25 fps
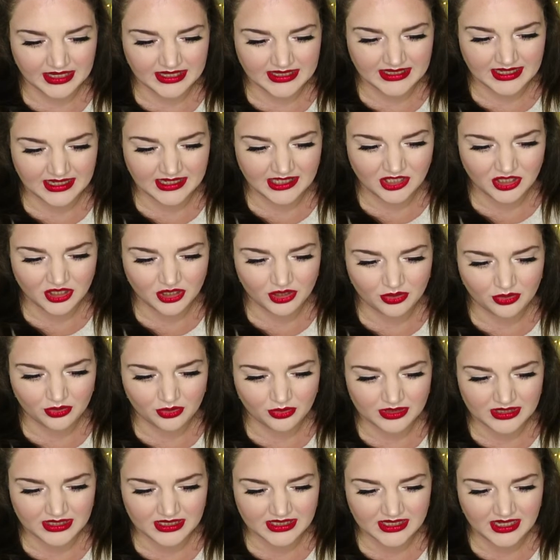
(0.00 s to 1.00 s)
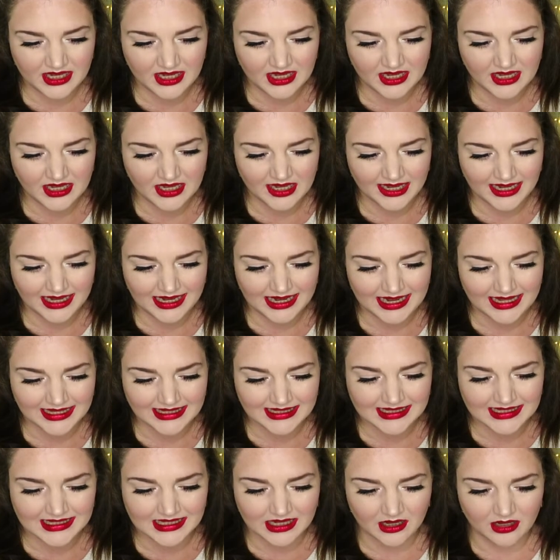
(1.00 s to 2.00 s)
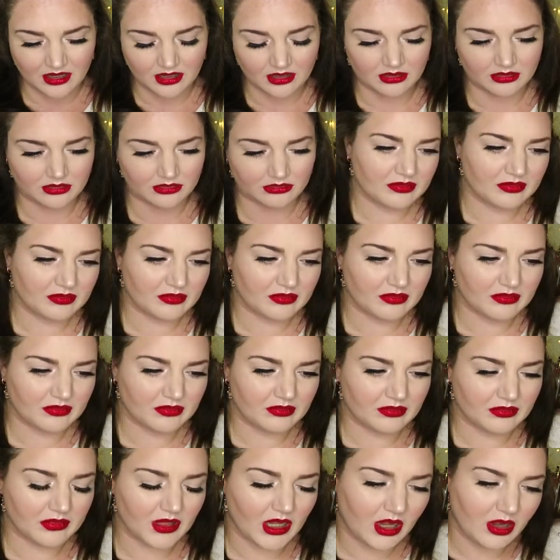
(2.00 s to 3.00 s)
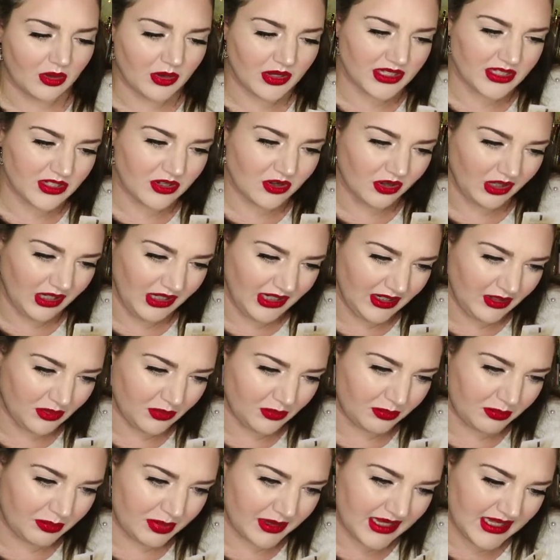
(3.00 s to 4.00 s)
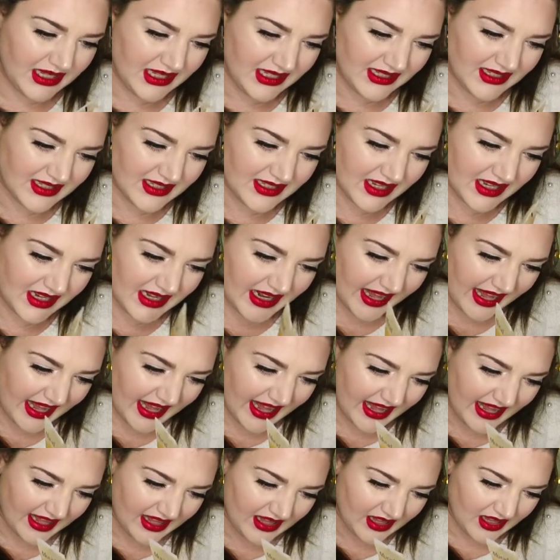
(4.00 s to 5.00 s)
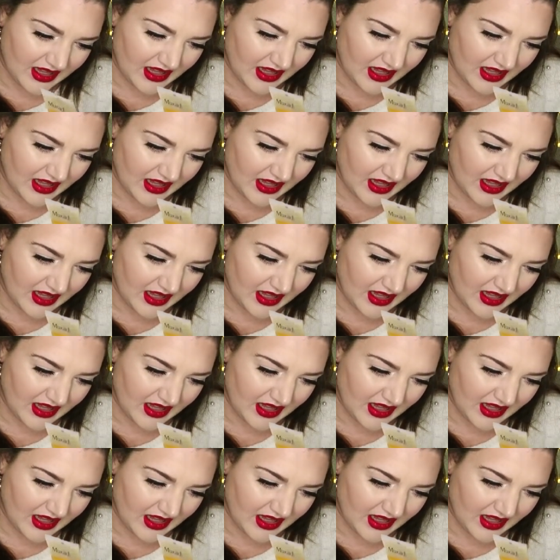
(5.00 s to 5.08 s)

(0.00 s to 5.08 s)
Essential Sea Cleanser. Oh, it's got little beads in it.